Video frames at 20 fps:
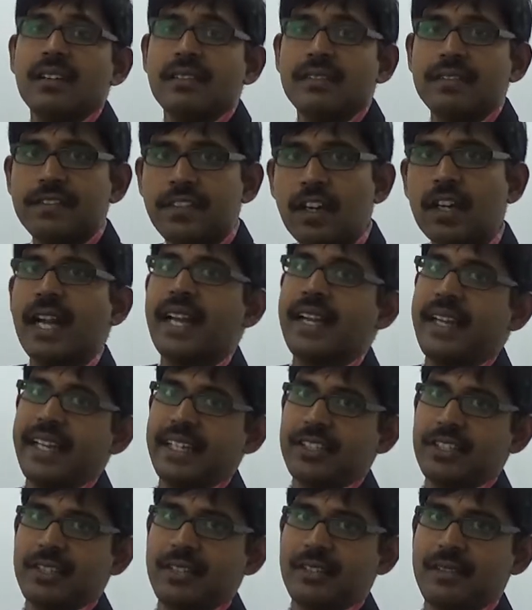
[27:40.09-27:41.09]
for
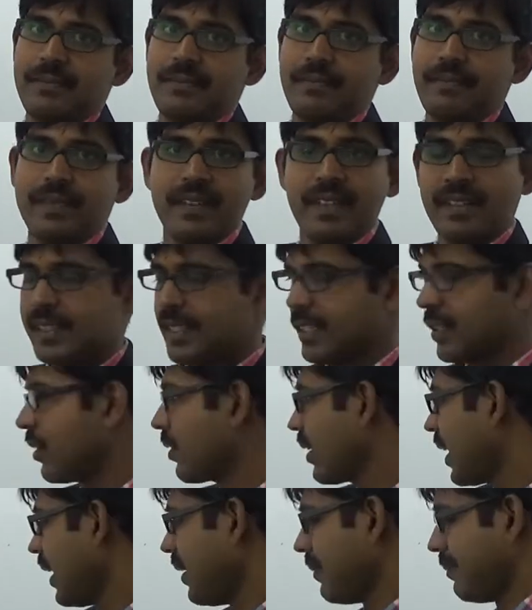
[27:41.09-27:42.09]
conduction. Is it
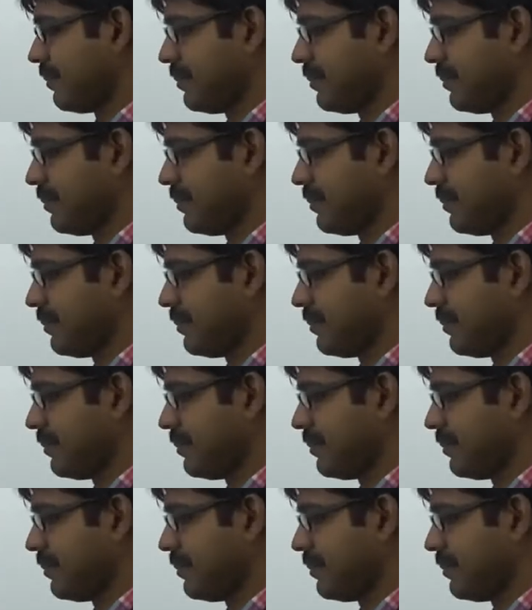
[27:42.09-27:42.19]
okay?